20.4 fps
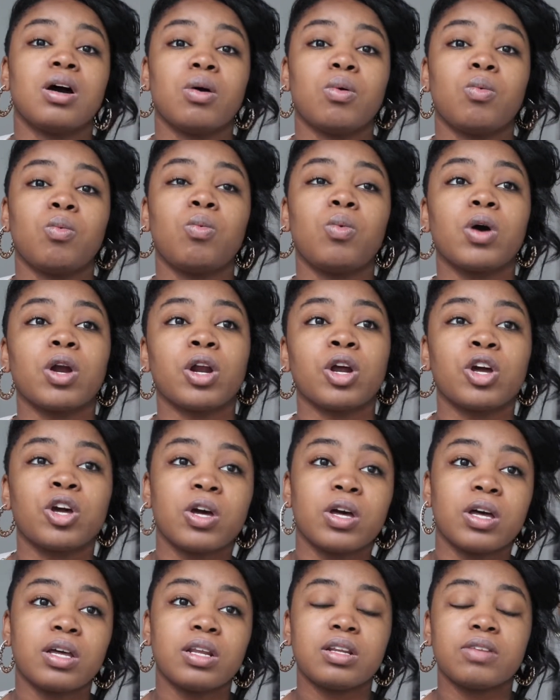what are
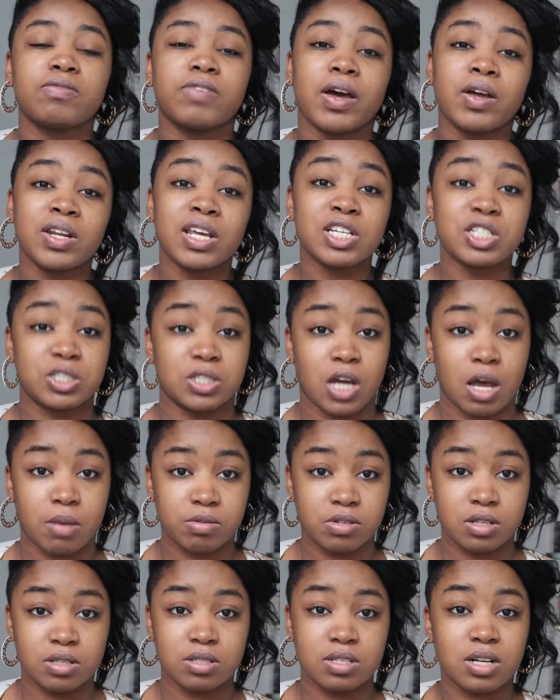good foundation
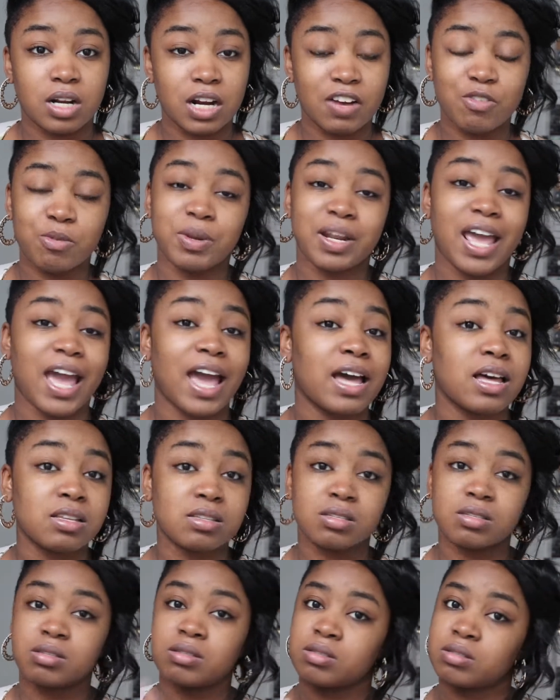options? And not everybody
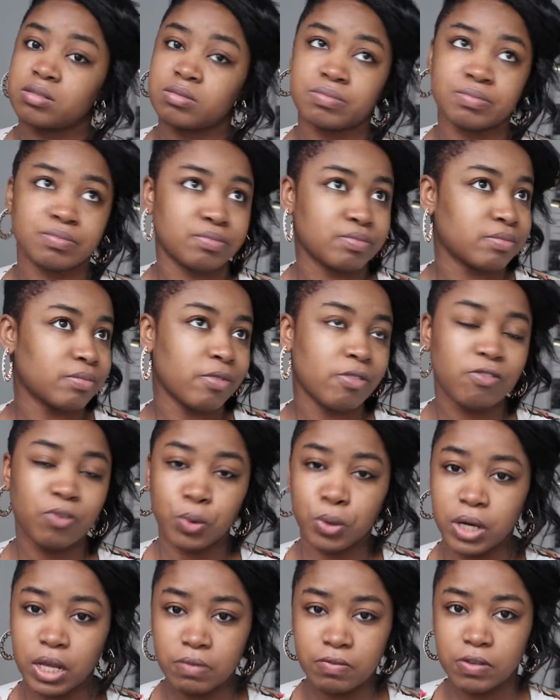has
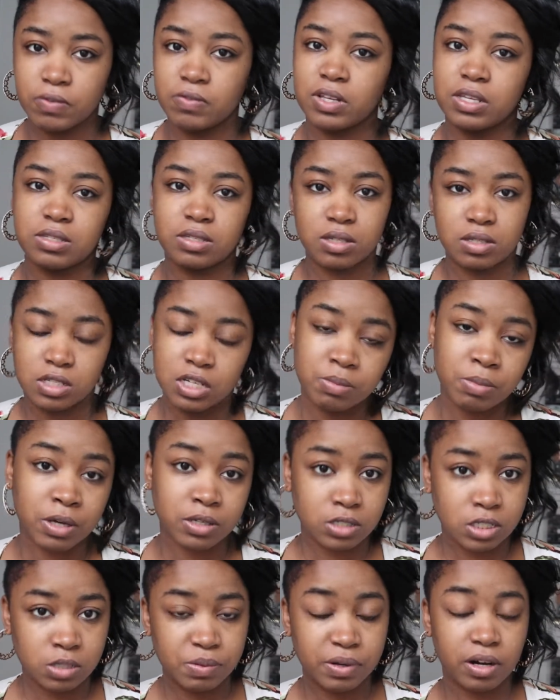40, 50, 60
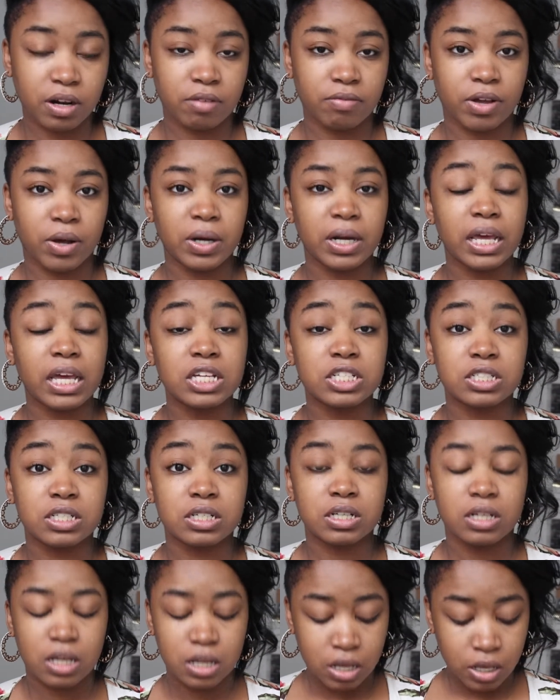bucks to spend on a
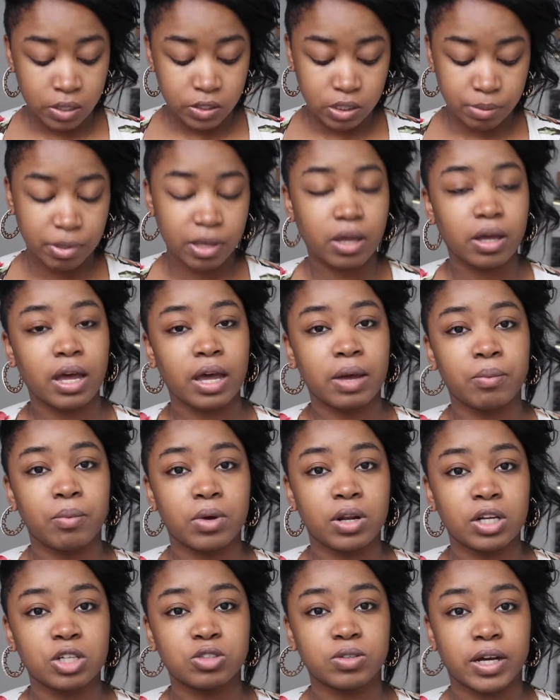foundation. So I'm like, I
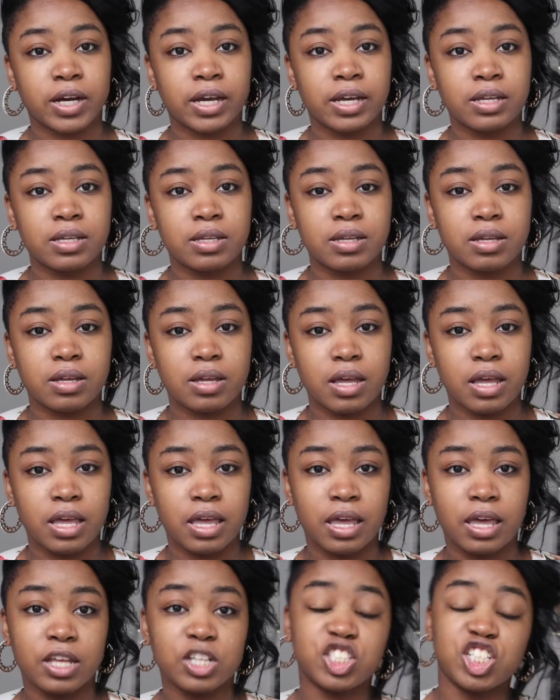want to try
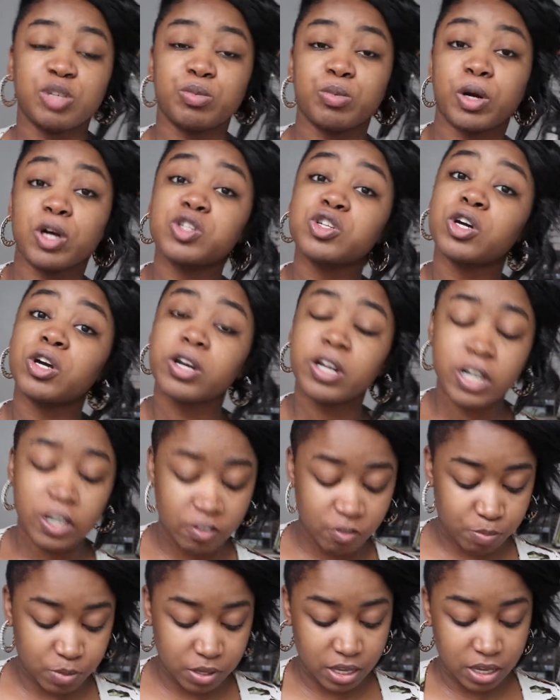a cheaper
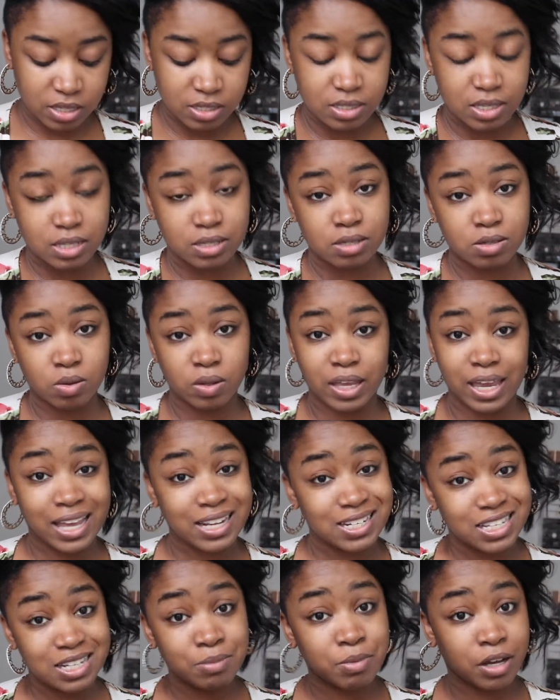alternative because this is only
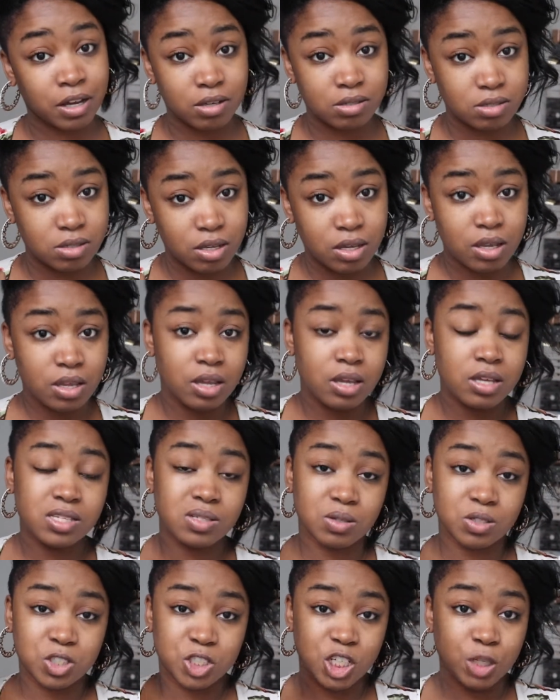18 bucks.
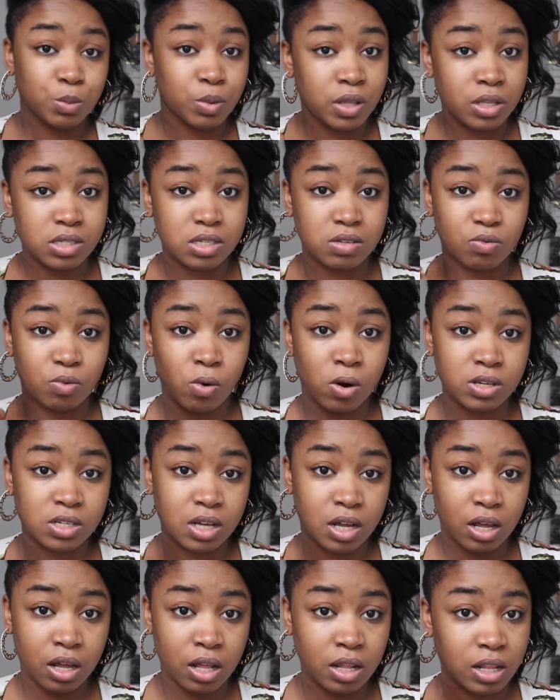So it's cheaper than Sephora's
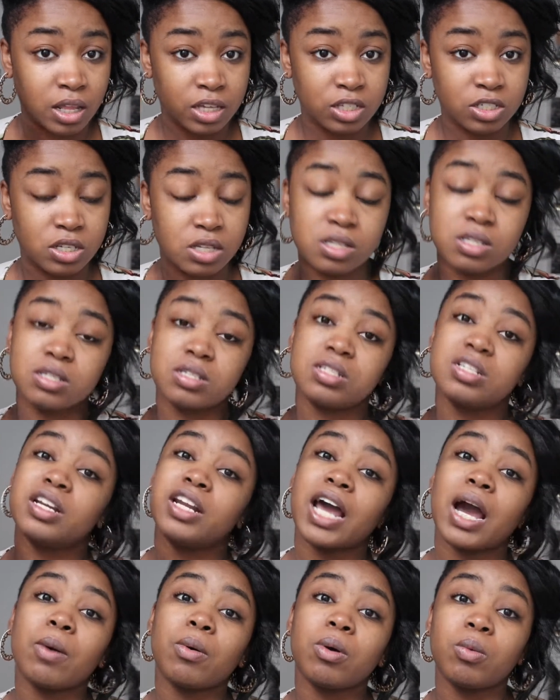Collection's
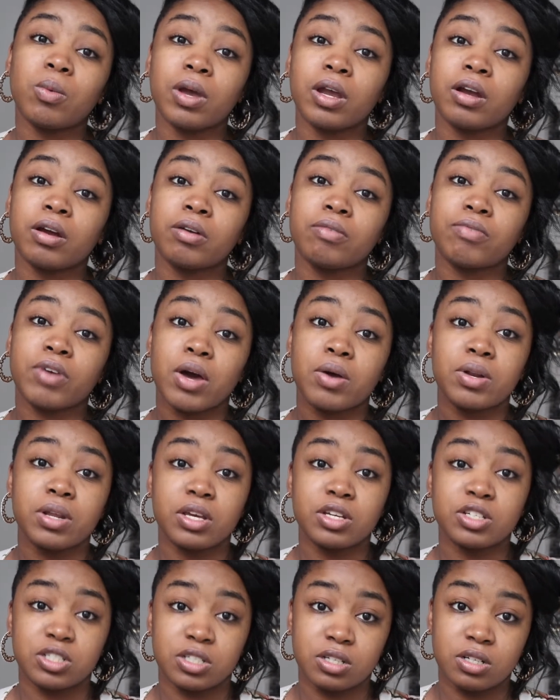10-hour wear
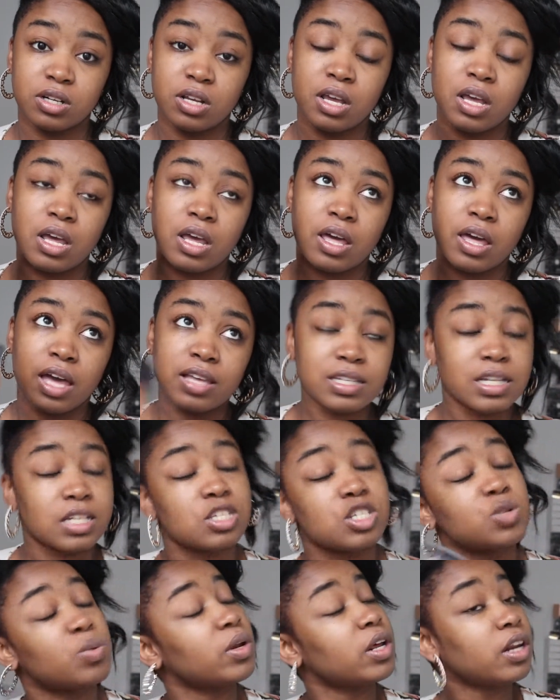foundation because
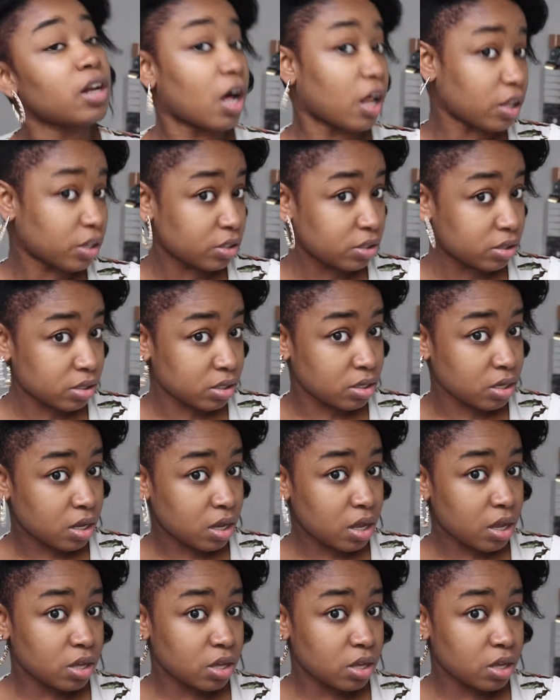that's $20.